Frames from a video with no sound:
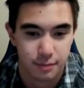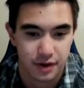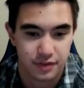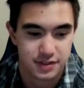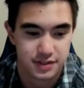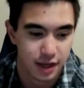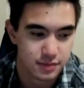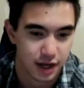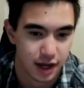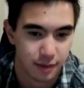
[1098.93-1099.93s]
But at the
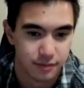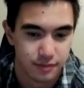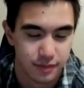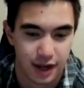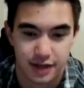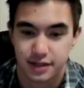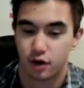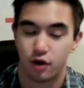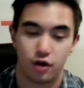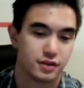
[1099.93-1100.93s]
same time, I
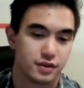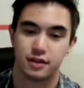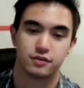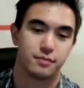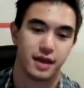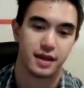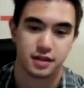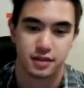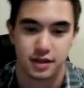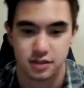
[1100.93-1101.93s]
did all these other
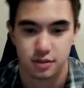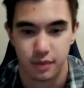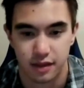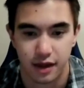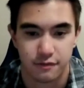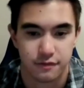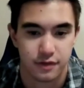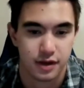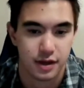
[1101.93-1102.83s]
amazing things in my life.